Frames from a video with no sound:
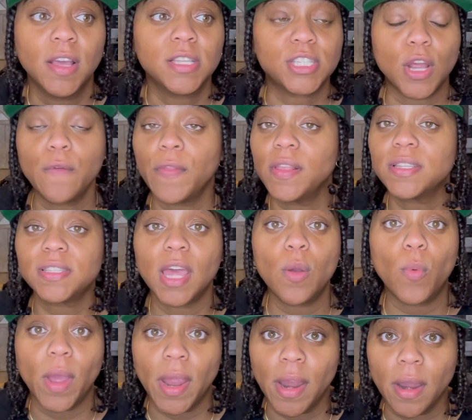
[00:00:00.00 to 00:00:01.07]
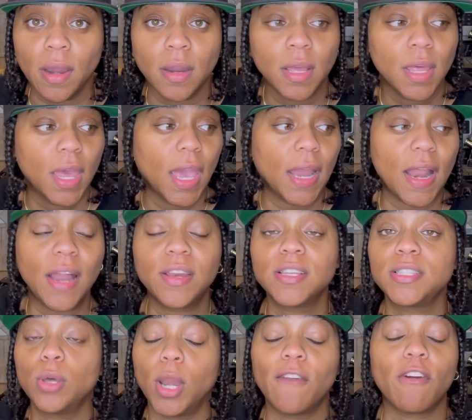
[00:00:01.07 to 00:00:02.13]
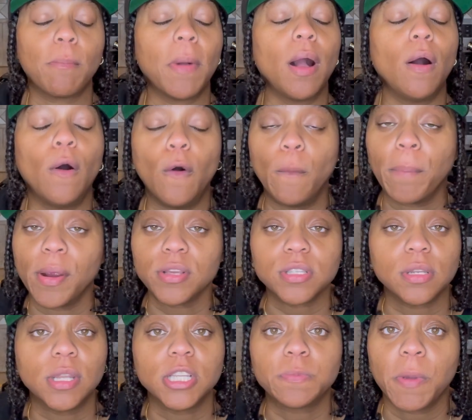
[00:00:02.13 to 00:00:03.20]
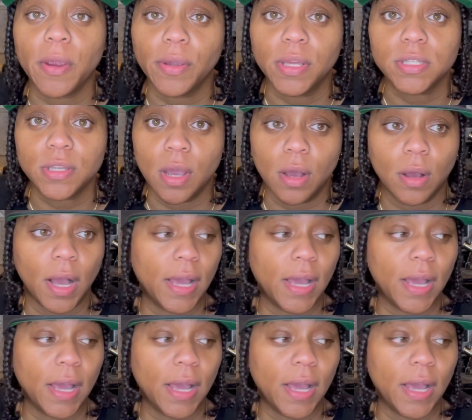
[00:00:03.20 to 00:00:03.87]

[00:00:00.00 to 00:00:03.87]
certain things they wear, and I just know that from my own personal experience, y'all.